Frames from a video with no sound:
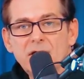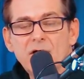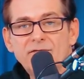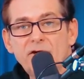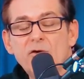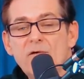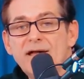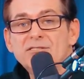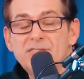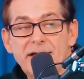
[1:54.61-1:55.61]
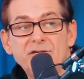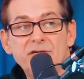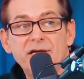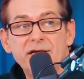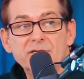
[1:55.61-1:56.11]
of the UN
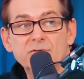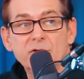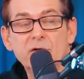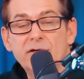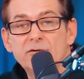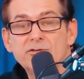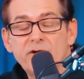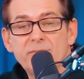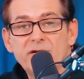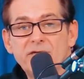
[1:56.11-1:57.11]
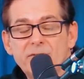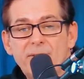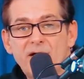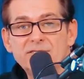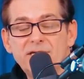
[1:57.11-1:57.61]
sanctioning Israel on their treatment of the
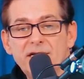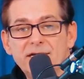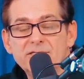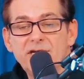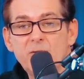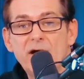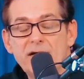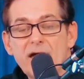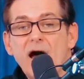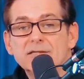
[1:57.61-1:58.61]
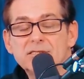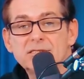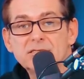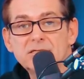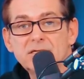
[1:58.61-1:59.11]
Palestinians. He went
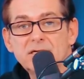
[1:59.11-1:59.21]
nuts.